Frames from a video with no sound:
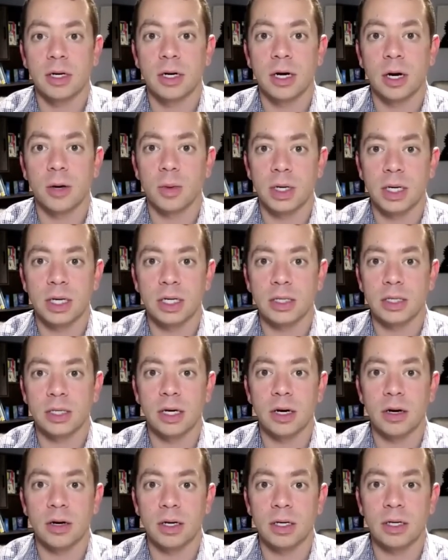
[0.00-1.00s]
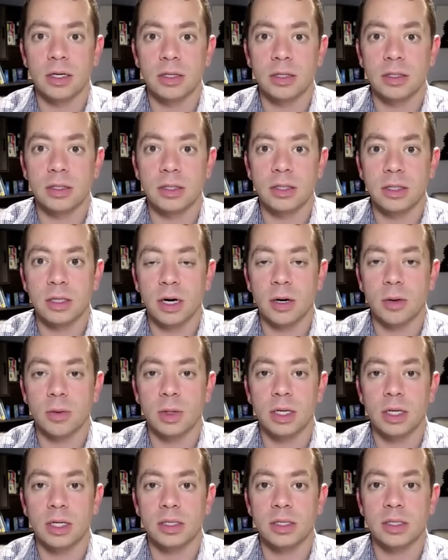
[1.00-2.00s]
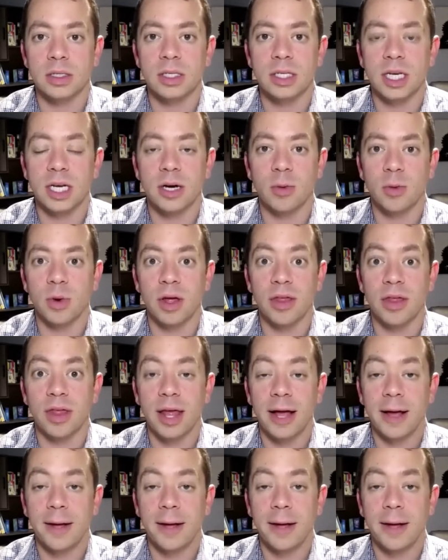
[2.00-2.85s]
Are we going to dig our heels in? Are we going to stick with